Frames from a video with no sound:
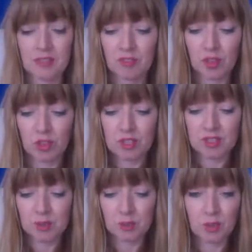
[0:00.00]

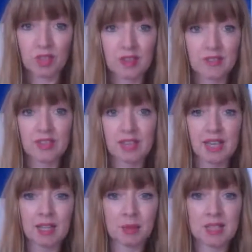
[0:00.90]
Also on the
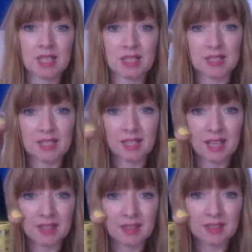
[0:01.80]
NYC
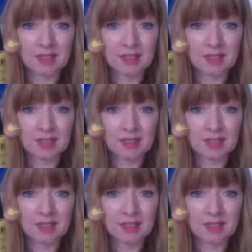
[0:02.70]
stand,